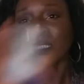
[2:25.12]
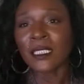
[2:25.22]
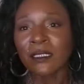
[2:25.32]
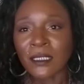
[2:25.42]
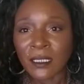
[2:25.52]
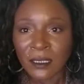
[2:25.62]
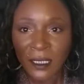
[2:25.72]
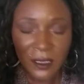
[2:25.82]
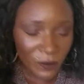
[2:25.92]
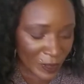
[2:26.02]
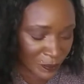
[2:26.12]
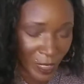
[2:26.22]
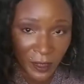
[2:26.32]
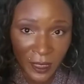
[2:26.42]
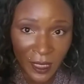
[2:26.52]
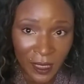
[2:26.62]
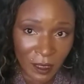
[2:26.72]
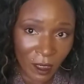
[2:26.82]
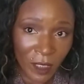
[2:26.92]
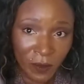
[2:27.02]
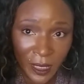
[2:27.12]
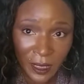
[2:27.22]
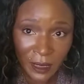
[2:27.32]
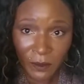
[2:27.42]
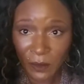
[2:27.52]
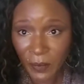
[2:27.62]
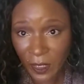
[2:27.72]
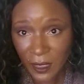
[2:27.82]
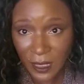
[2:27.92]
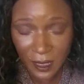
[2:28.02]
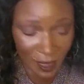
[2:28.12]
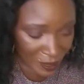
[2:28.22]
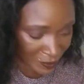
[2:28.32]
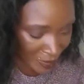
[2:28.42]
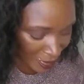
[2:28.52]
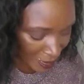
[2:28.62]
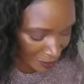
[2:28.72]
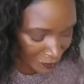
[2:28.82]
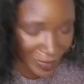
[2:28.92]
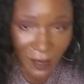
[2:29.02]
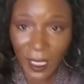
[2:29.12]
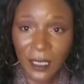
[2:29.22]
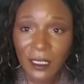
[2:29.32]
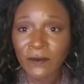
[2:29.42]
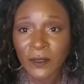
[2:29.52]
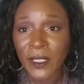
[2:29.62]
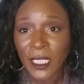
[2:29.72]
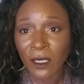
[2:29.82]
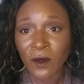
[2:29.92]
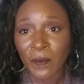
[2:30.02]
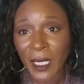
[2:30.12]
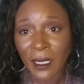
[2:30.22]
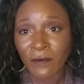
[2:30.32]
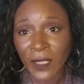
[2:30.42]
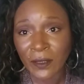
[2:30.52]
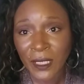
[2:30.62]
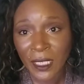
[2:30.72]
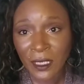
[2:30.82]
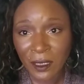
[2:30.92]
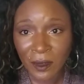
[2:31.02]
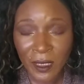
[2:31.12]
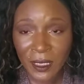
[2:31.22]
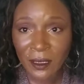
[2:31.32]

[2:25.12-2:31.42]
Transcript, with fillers: yes, this is a repurchase. I already repurchased this one as well. I love the way it hold my foundation on.